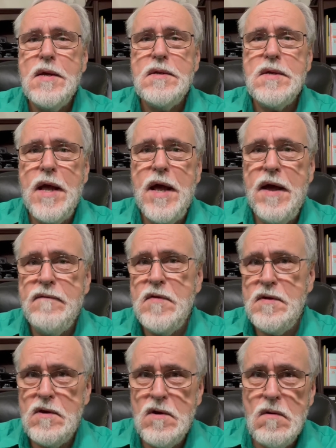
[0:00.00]
to
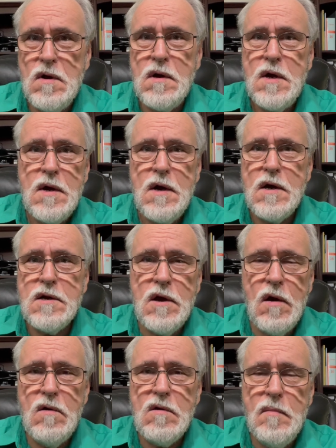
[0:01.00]
having, you know, a
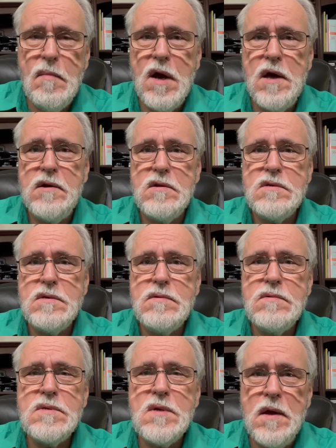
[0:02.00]
Coke bottle
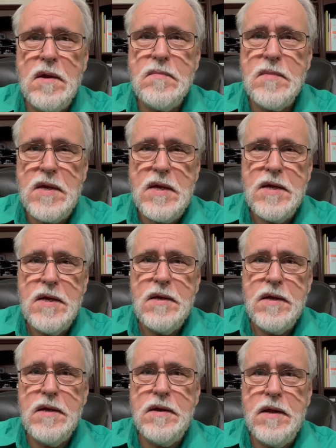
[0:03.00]
used on me
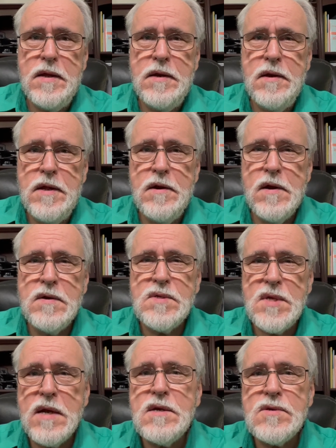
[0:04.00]
in our
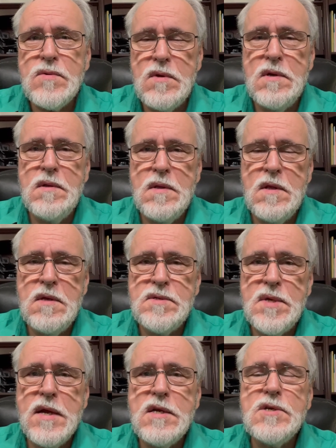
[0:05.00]

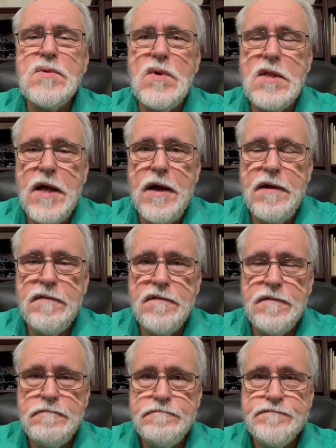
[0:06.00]
sexual
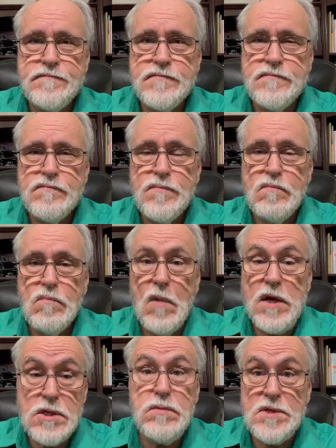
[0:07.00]
life.
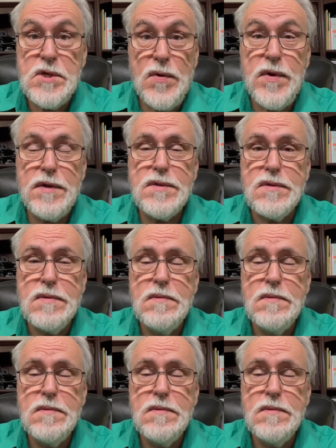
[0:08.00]
She was serious.